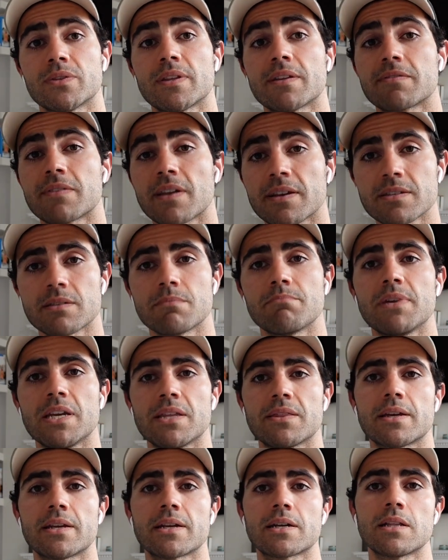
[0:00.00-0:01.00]
That doesn't
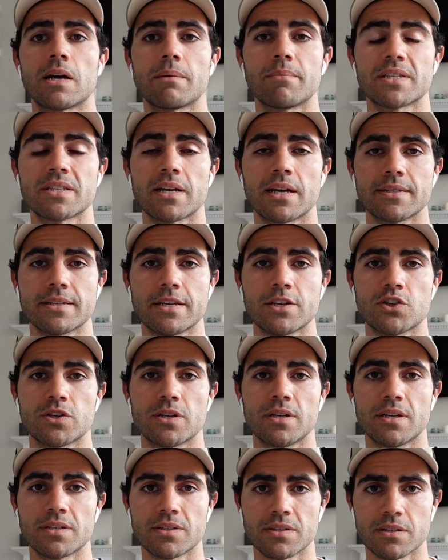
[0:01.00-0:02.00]
mean that
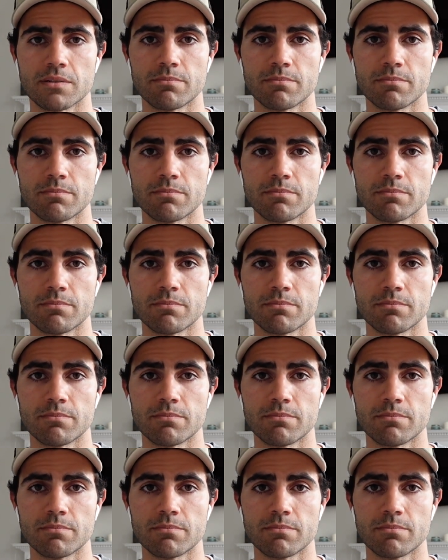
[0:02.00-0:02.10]
acclimatization isn't